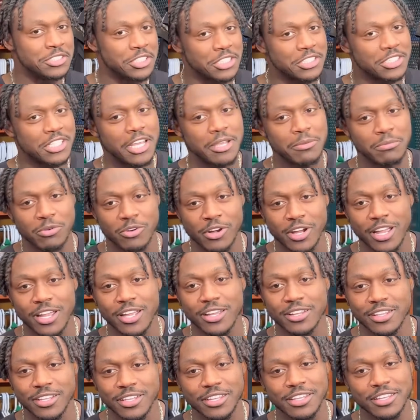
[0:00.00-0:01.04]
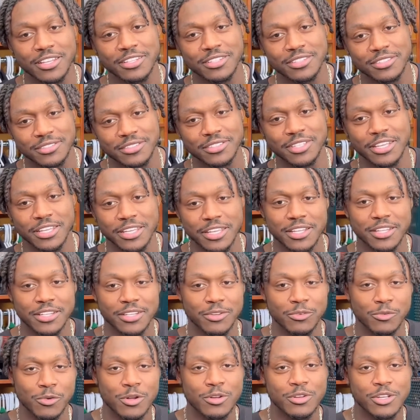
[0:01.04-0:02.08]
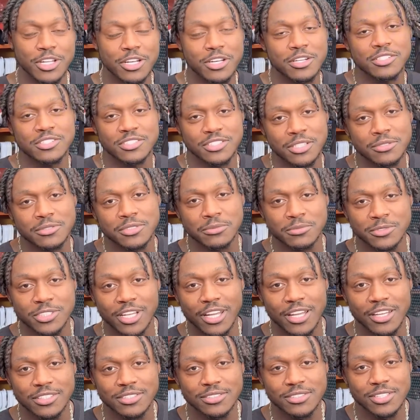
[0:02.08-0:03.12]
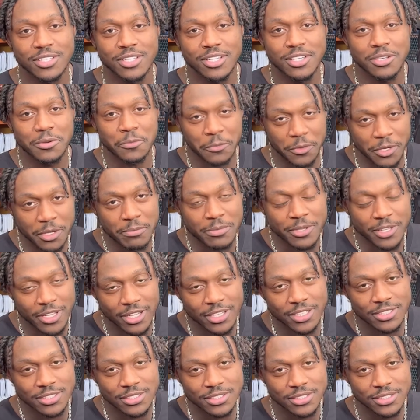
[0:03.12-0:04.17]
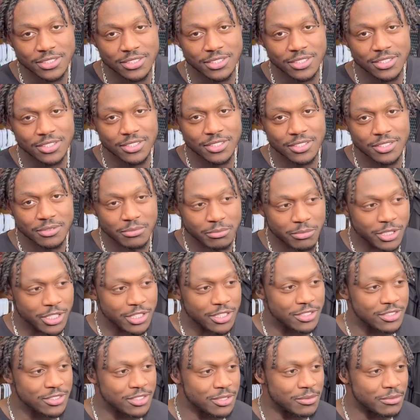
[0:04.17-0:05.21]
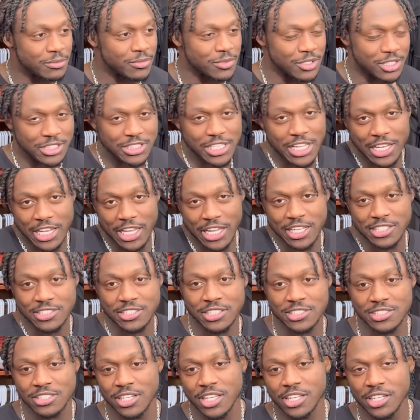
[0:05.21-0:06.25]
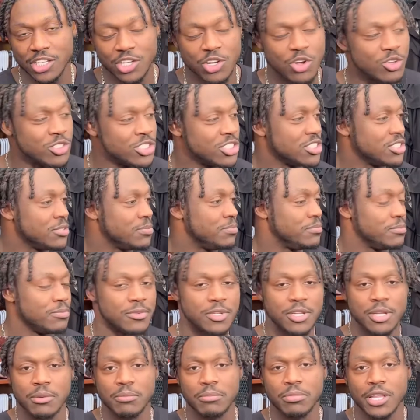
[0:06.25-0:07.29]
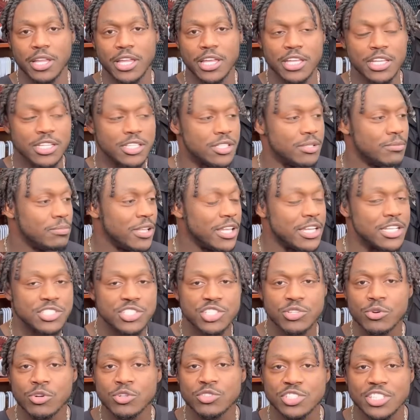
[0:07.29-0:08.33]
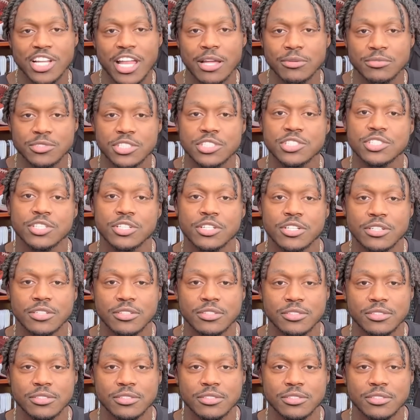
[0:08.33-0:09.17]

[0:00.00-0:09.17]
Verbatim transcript: just like Brian, he get the wrong end of the stick sometimes when it be us. But because like I said today, the coaches played 0 snaps this year.